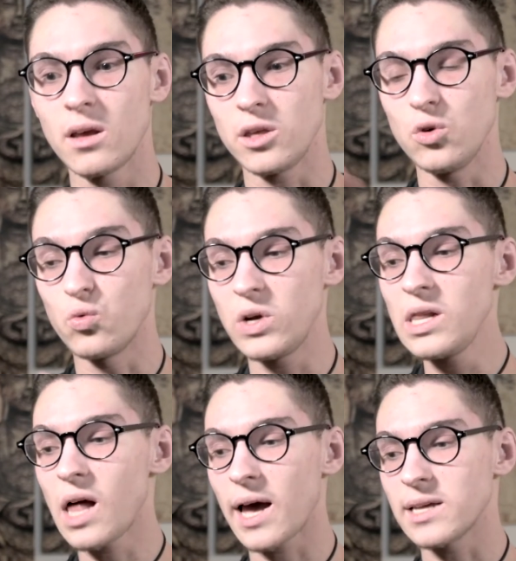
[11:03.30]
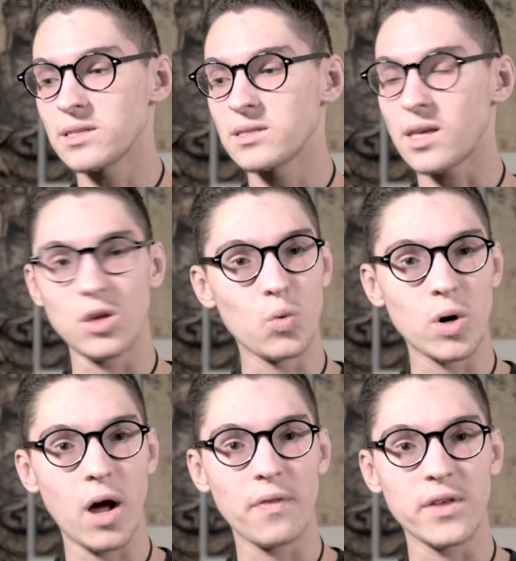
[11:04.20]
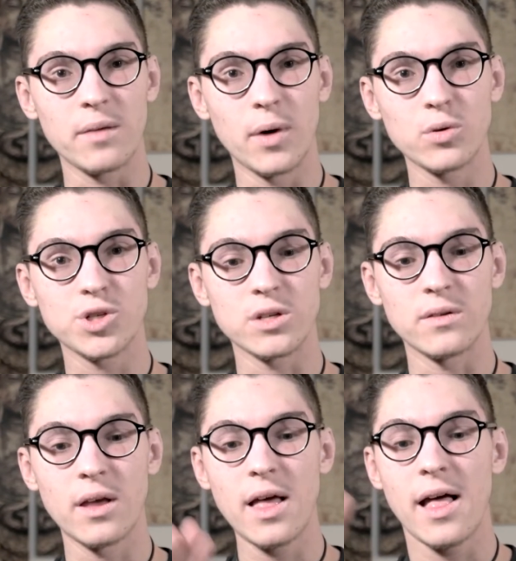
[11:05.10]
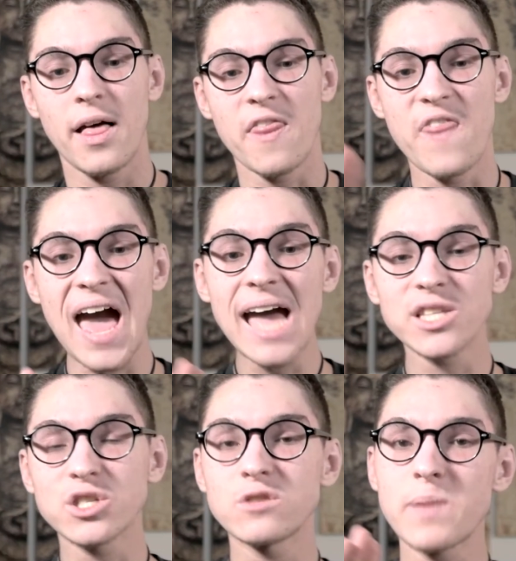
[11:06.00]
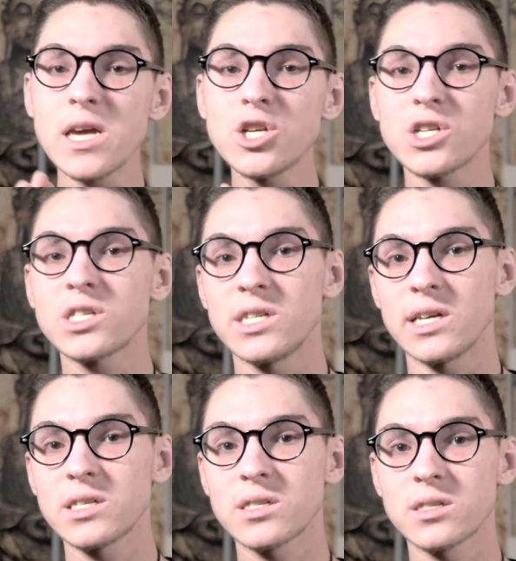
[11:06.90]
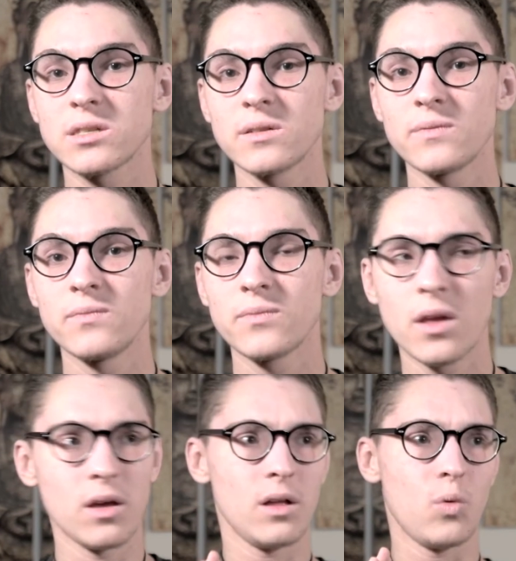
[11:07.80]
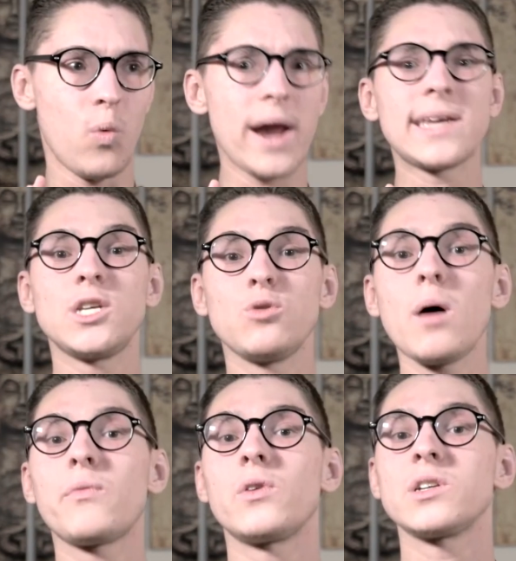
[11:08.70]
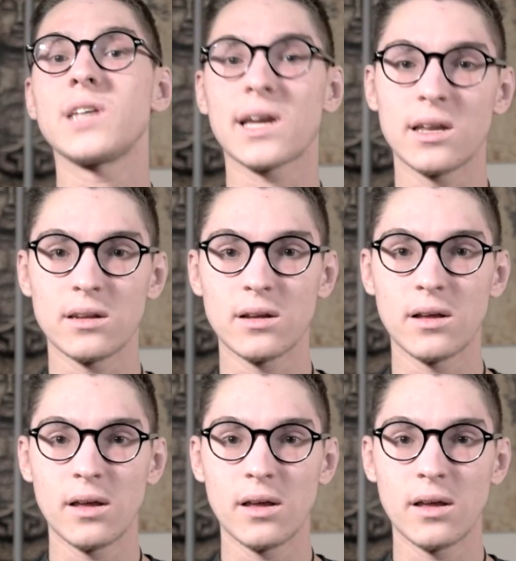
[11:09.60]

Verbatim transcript: You realize that you are not the emotion. That spaciousness wakes you up for a second.